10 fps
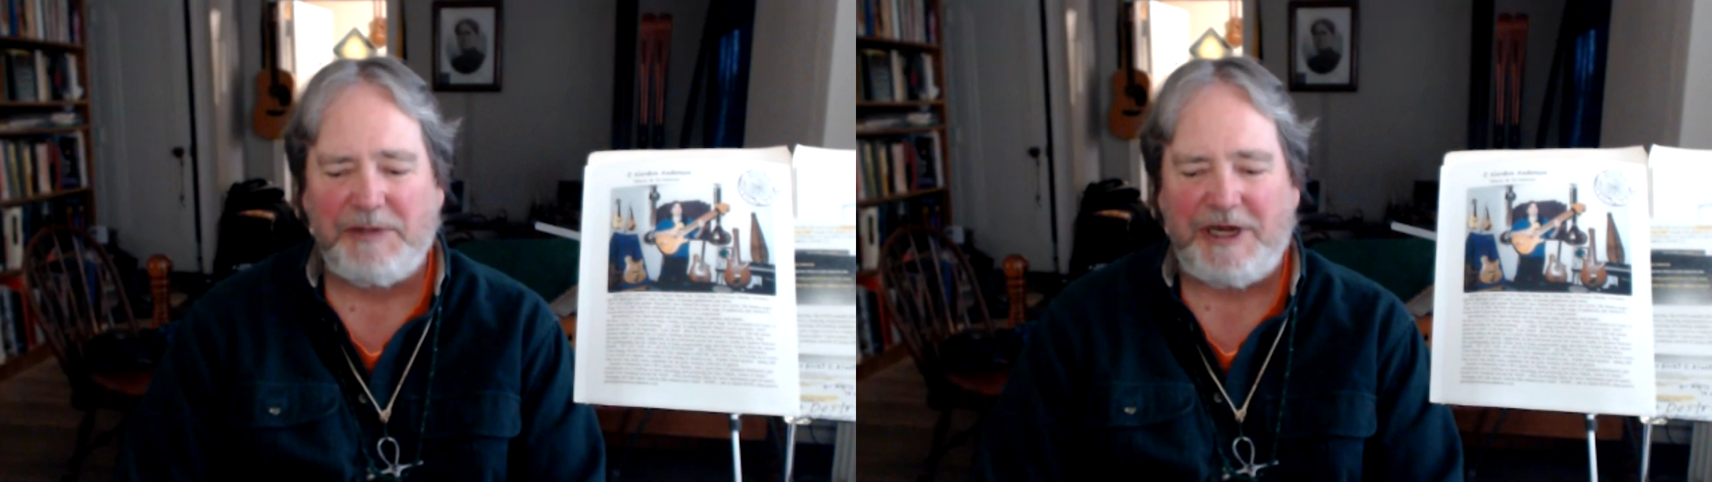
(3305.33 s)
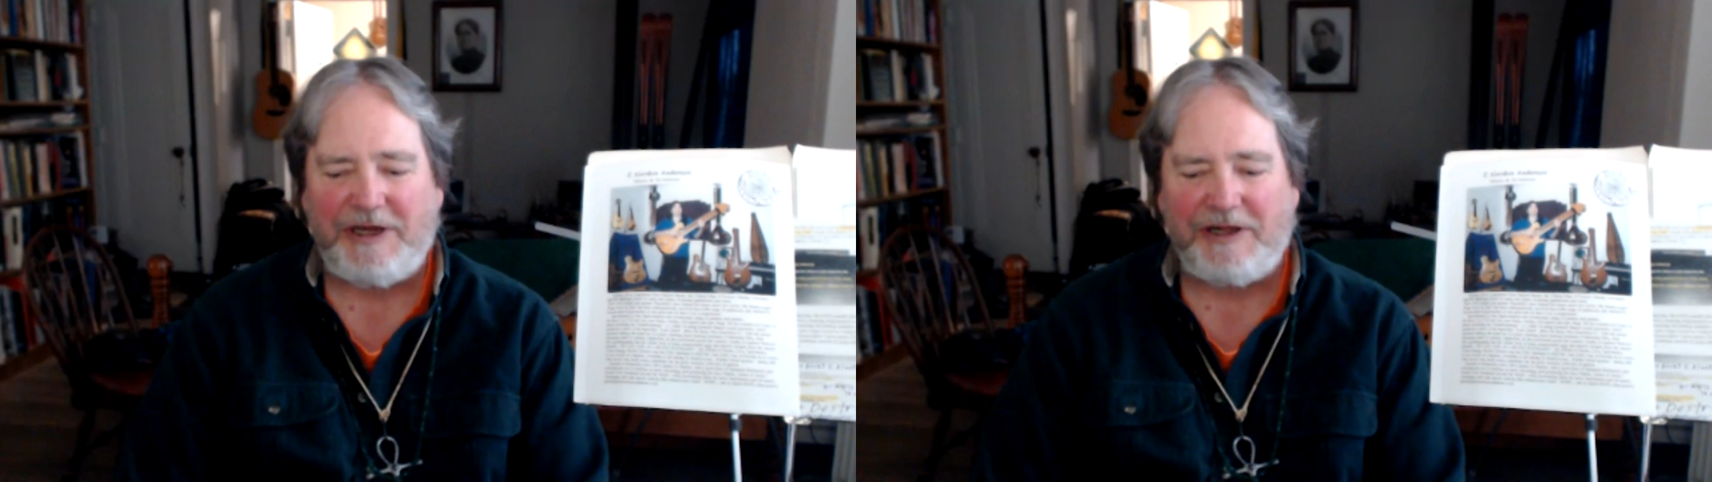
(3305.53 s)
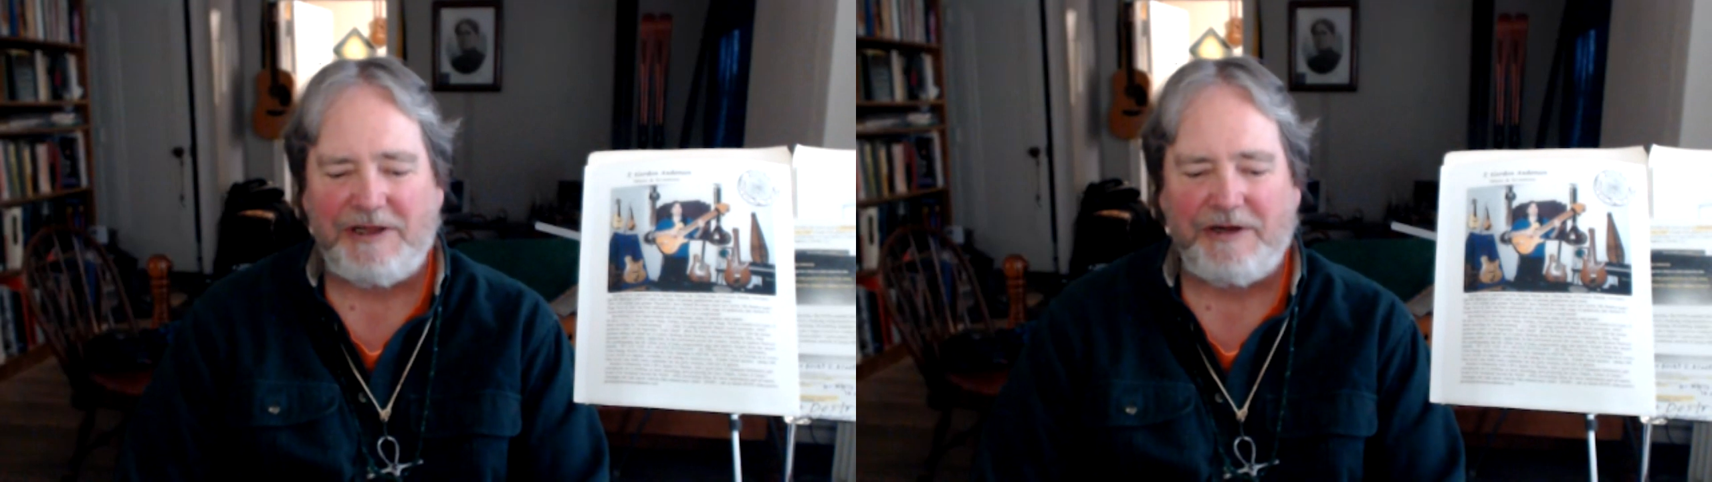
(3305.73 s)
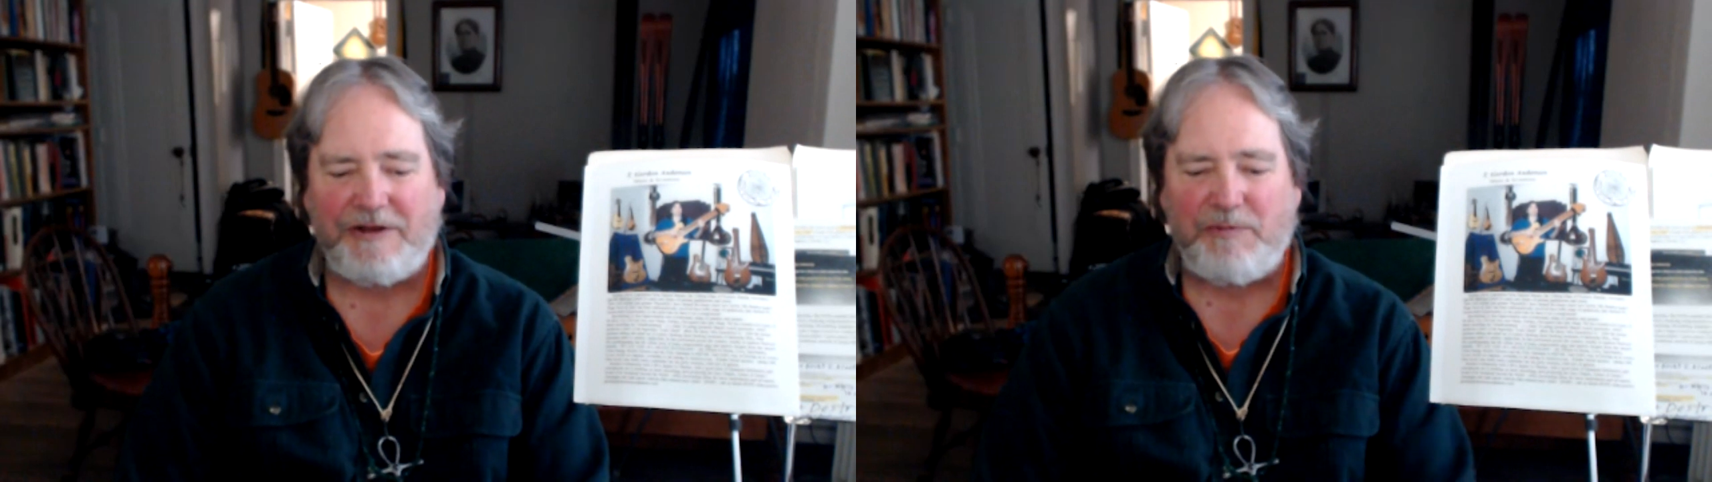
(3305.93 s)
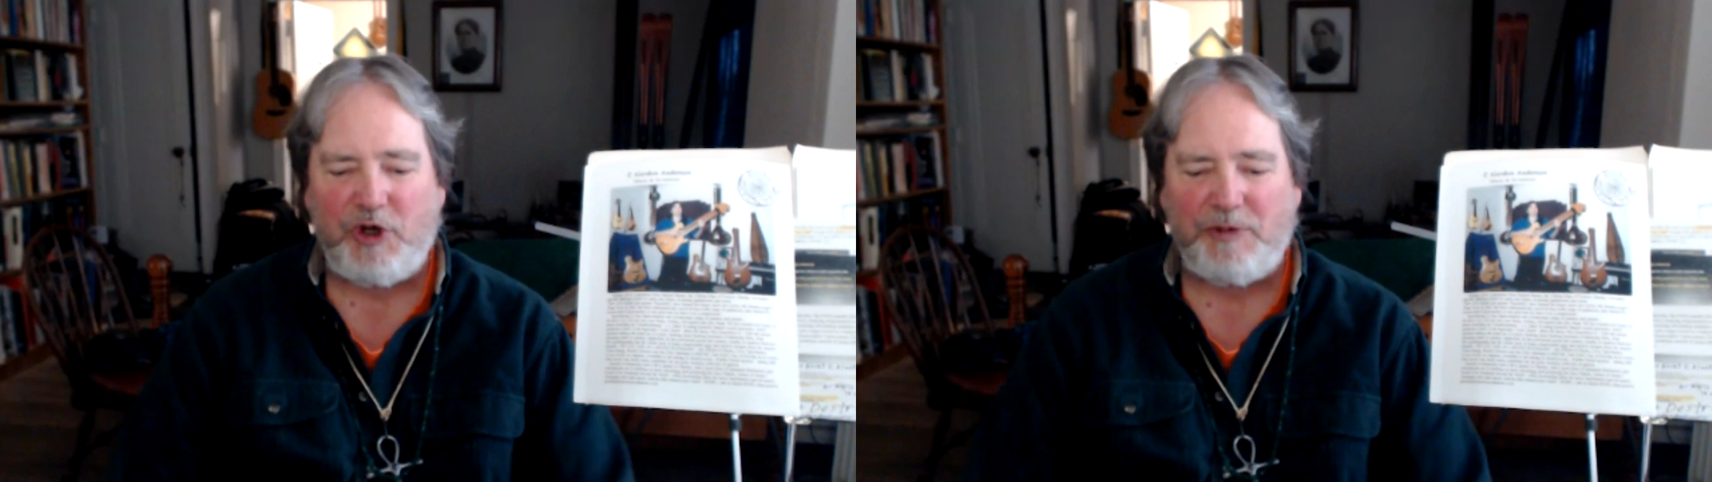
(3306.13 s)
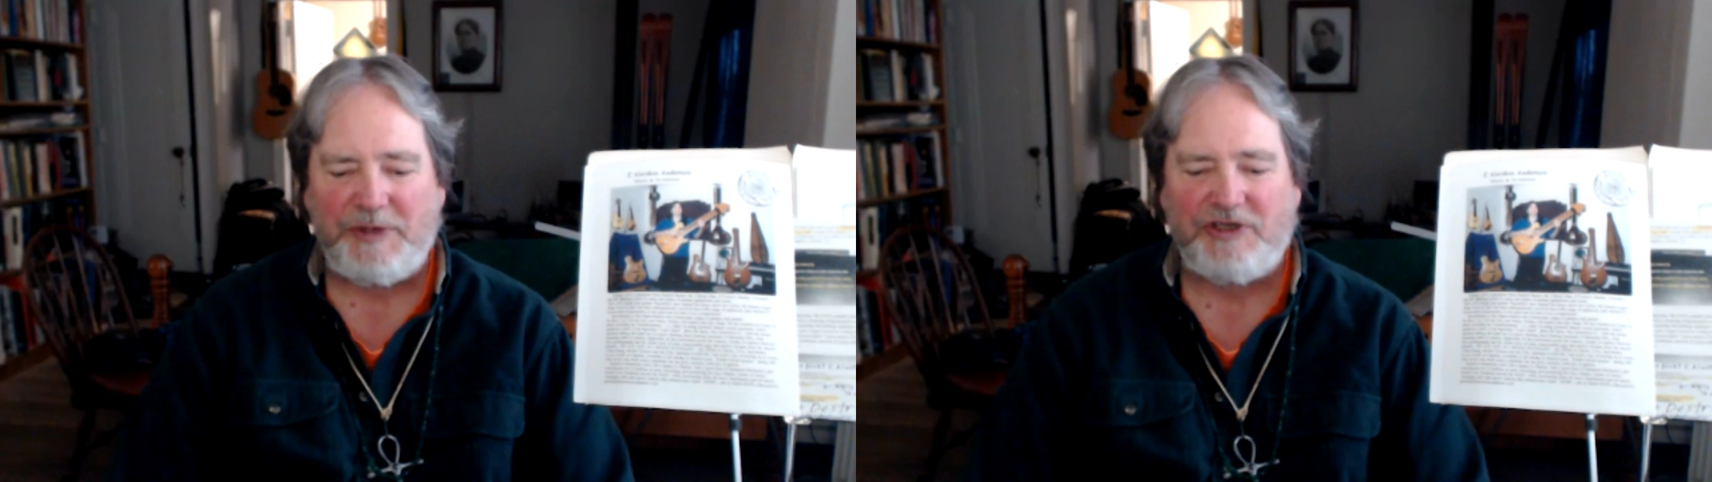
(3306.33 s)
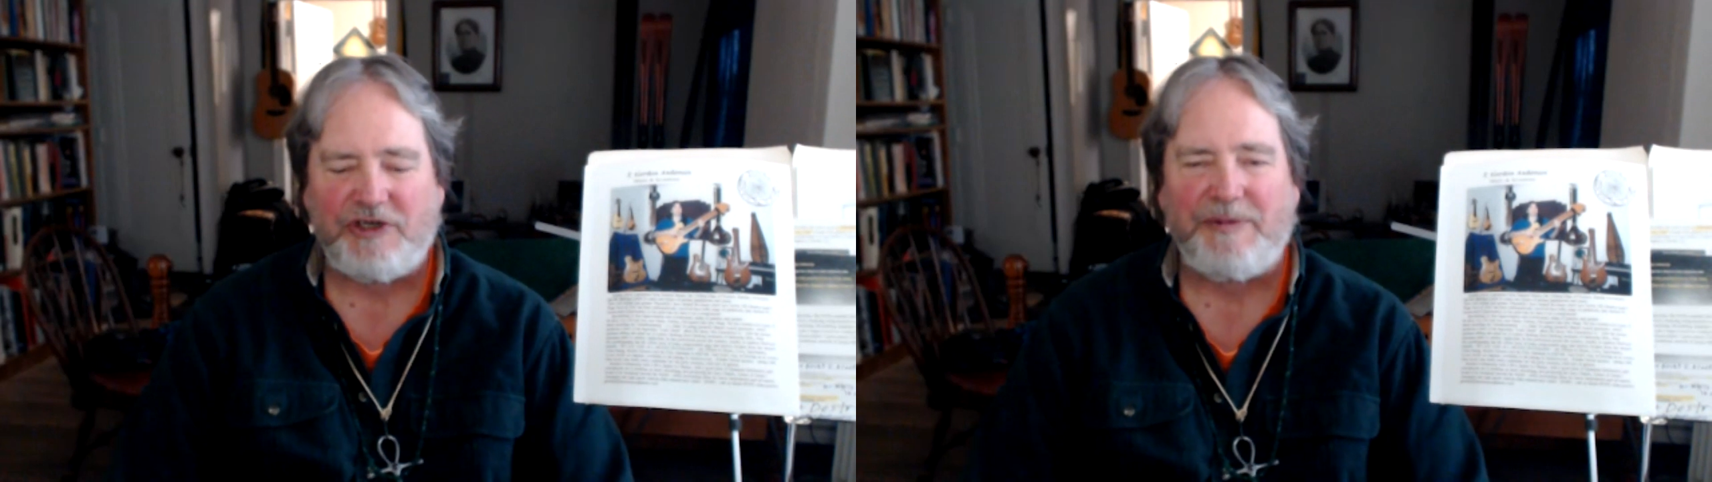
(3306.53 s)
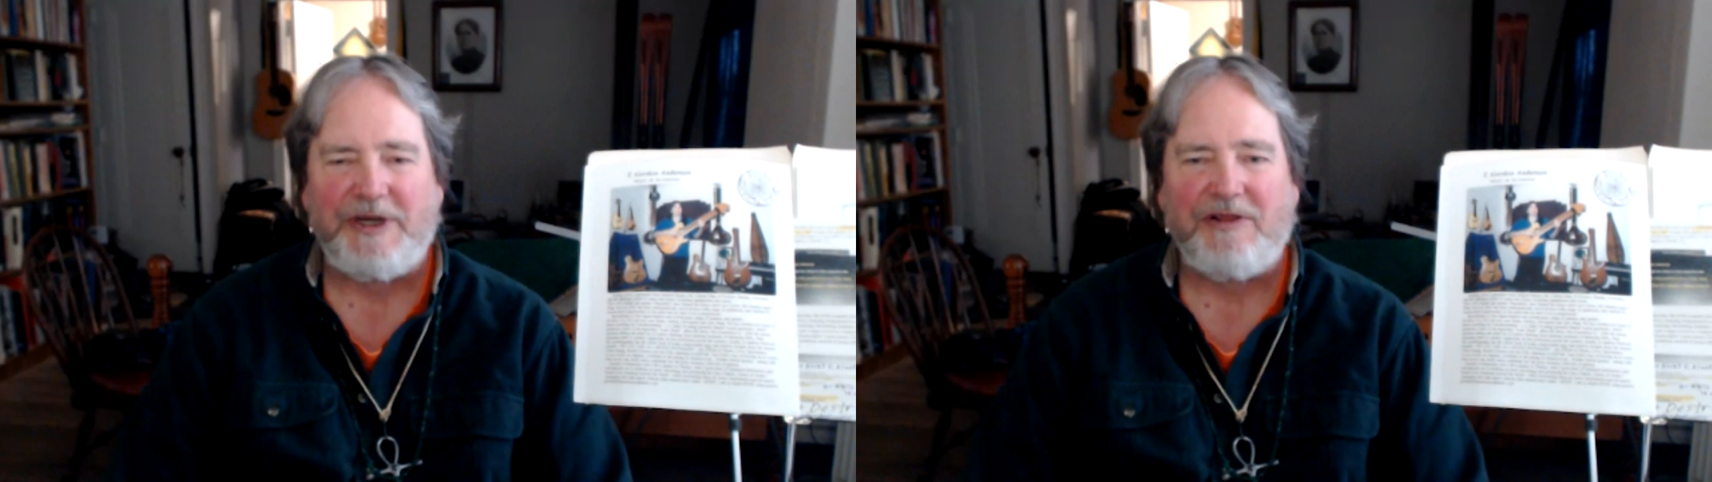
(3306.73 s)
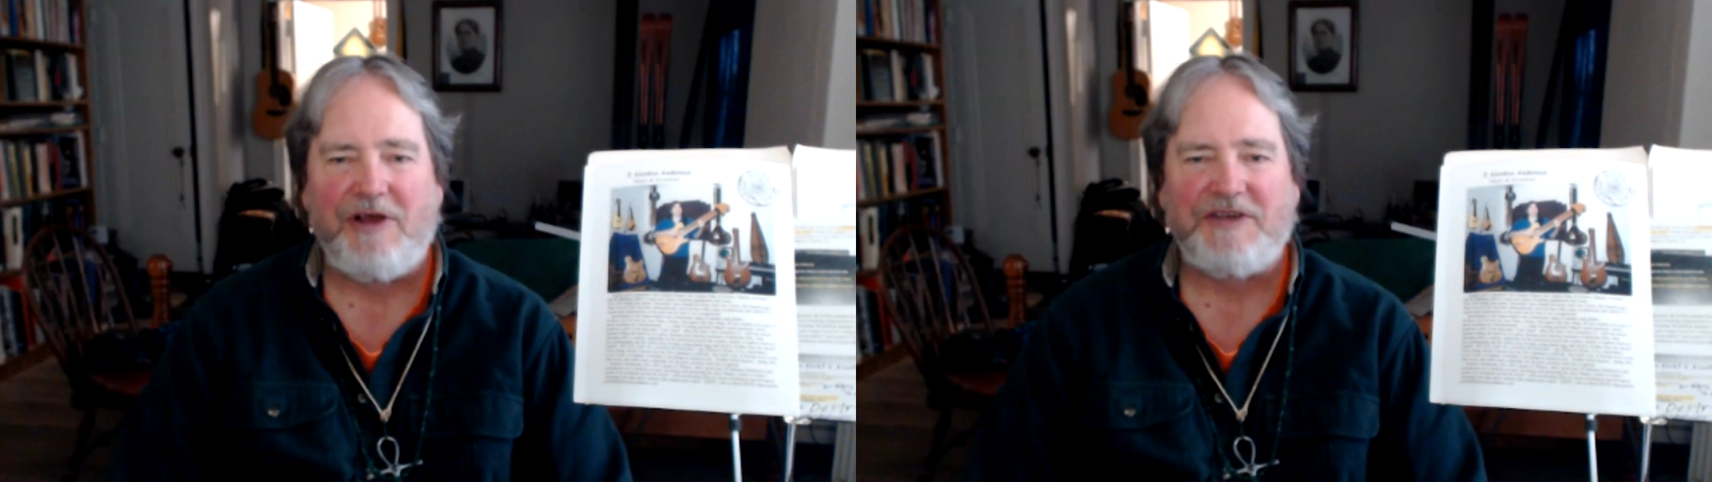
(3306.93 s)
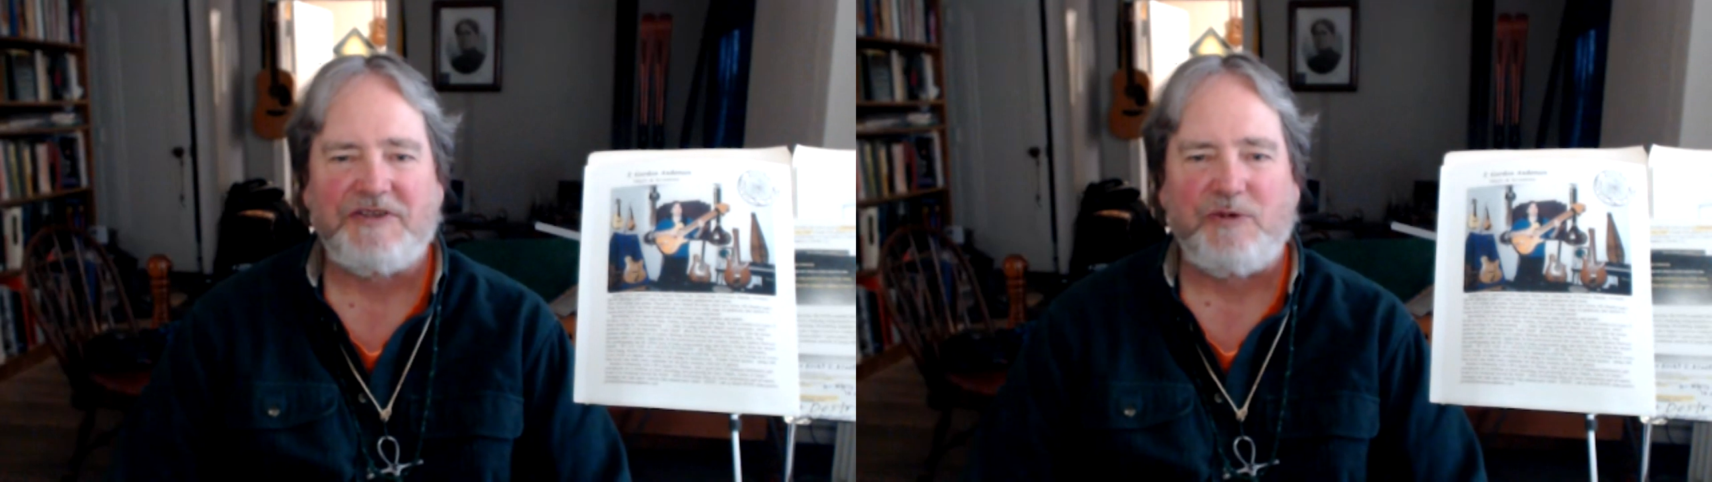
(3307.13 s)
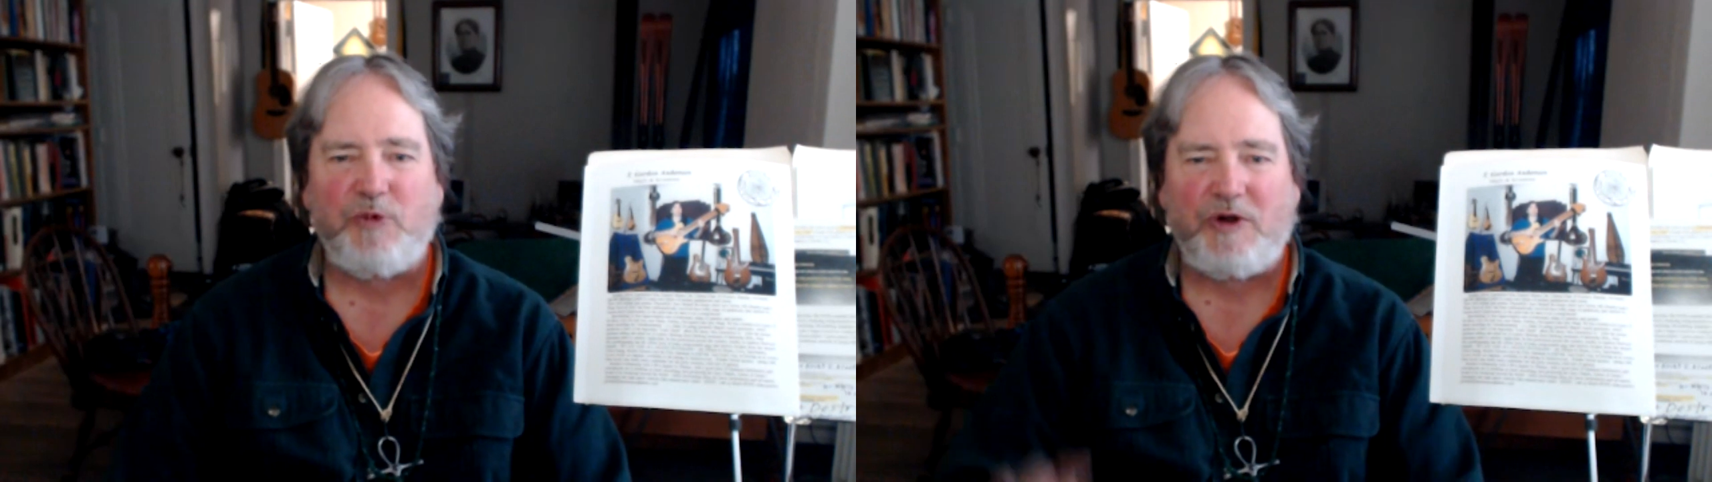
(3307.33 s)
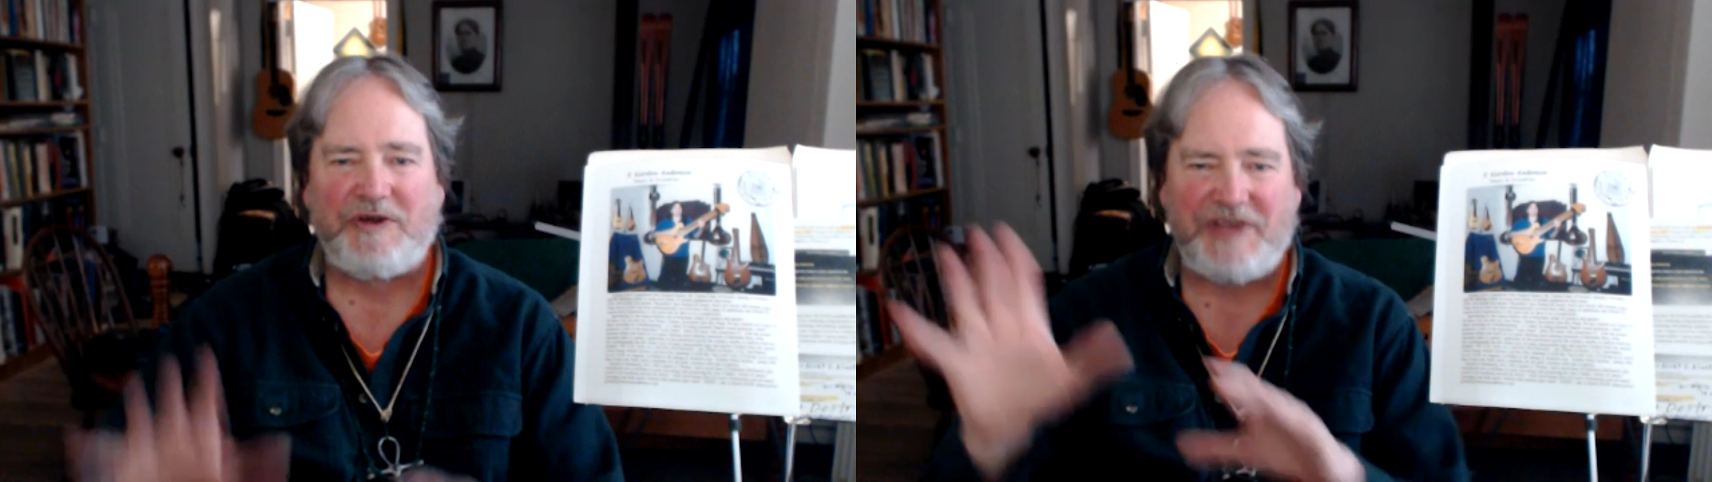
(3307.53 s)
made it clear the moment Germany lost the wars,